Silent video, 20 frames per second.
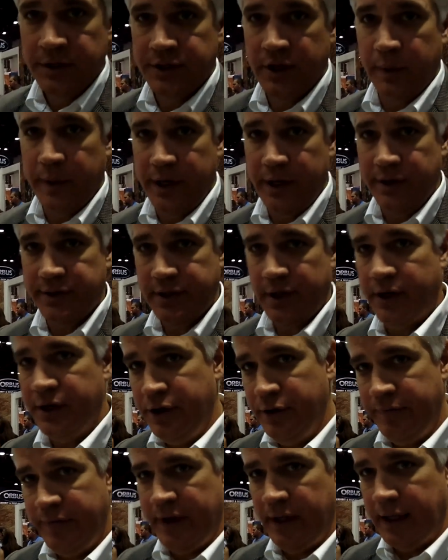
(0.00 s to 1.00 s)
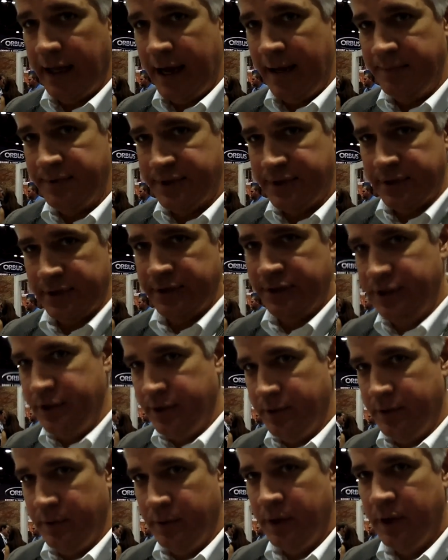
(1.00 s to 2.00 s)
So we use our UV lamps
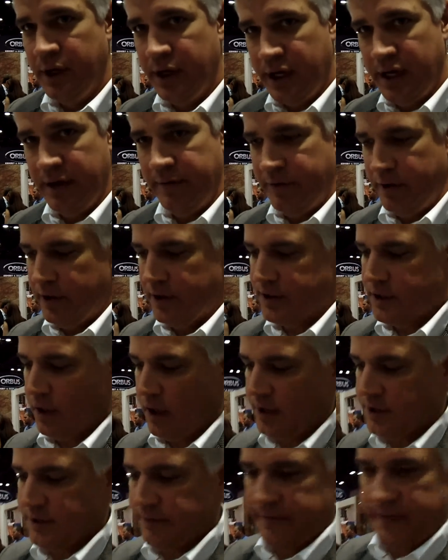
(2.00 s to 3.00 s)
to give you this gloss